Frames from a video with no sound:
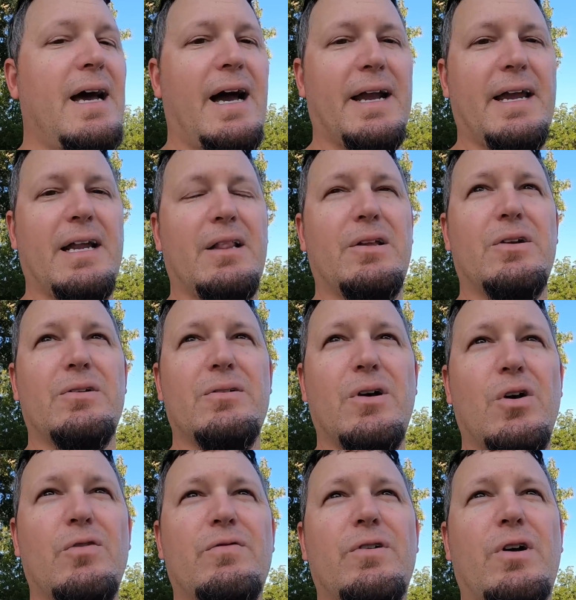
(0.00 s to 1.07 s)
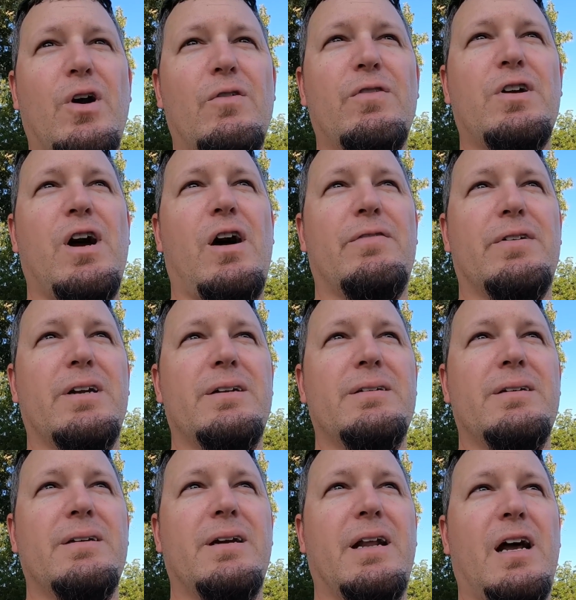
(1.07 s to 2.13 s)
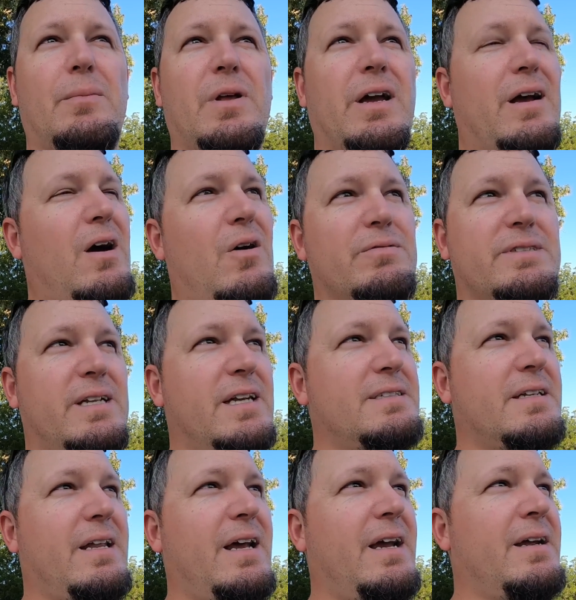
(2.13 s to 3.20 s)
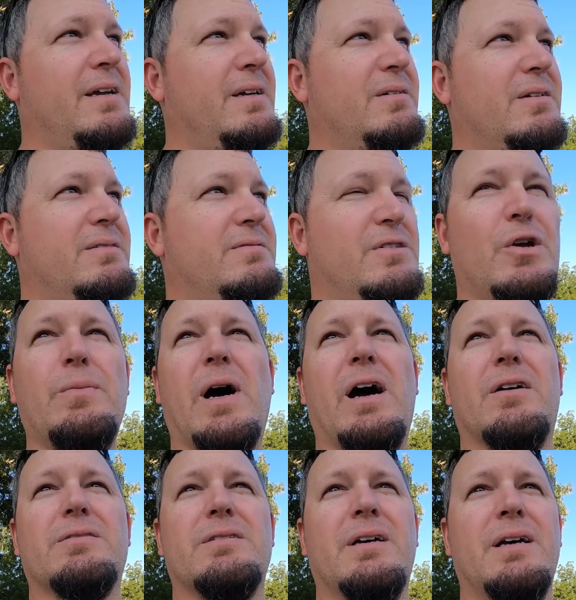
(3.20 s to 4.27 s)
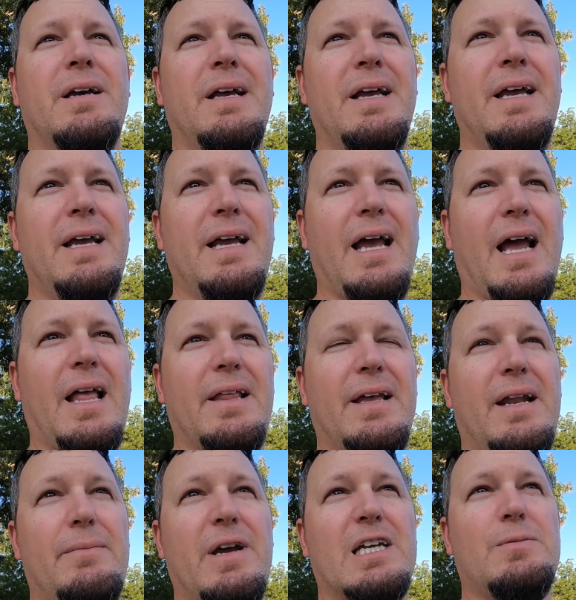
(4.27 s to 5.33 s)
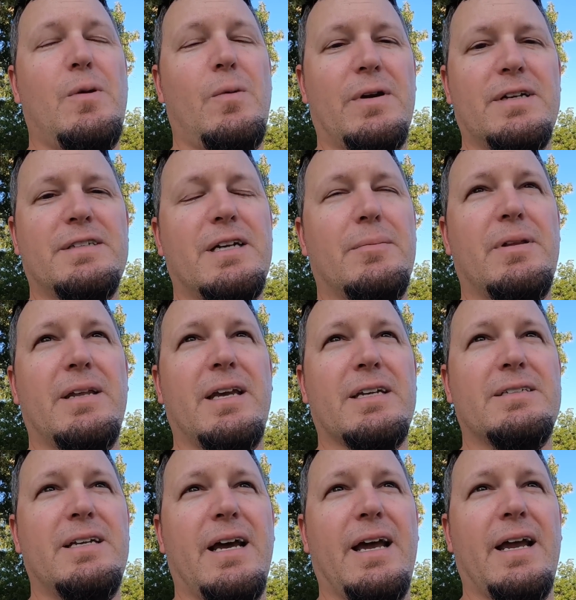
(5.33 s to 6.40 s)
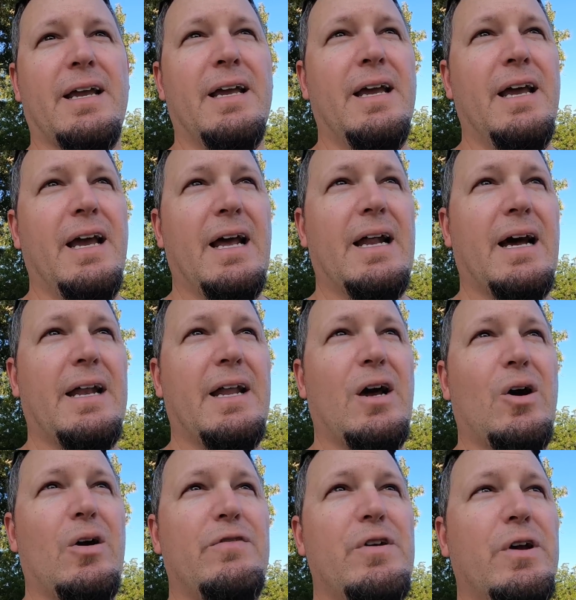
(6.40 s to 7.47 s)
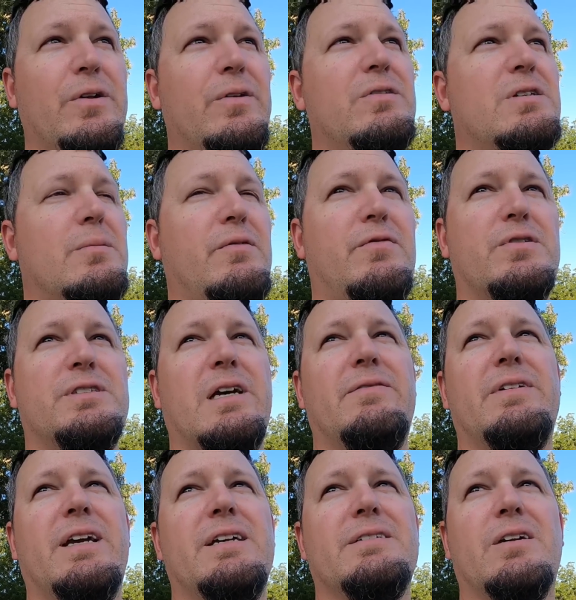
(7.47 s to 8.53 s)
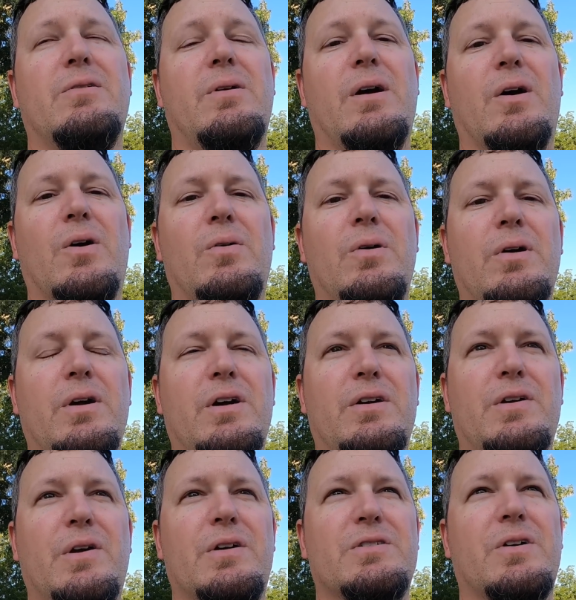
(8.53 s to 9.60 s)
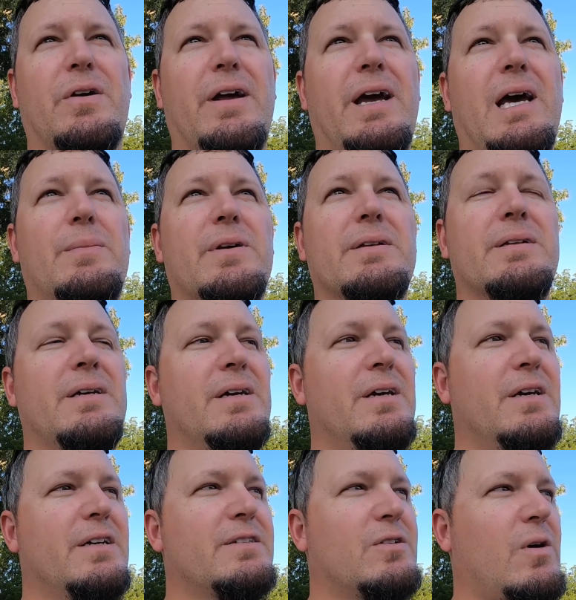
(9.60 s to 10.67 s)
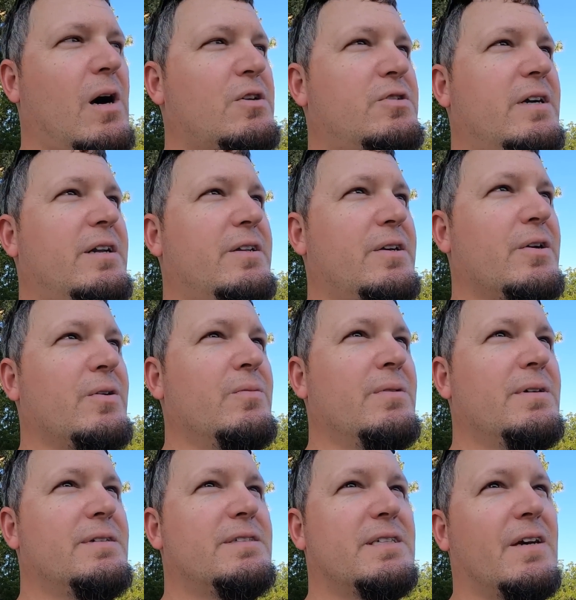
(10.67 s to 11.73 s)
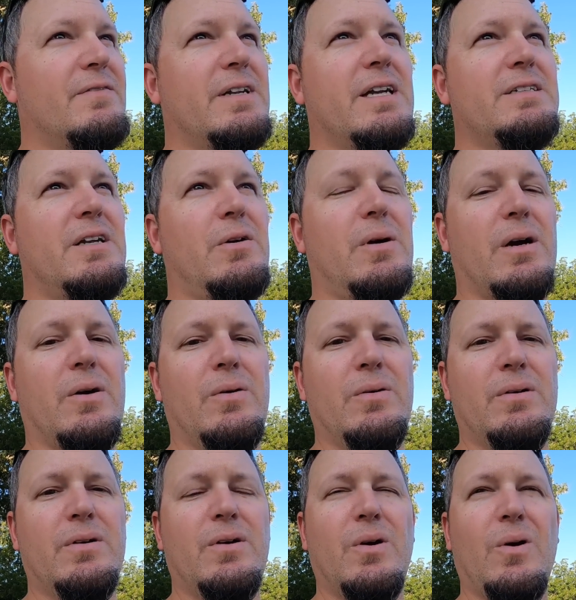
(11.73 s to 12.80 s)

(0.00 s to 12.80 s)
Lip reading: a little overconfident and I'll be like, oh, today's the day, 2 miles. And then it makes me want to skip the next day. And I know if you can do something for 7 days in a row, you can start a habit. So I'll try to do 7 days in a row,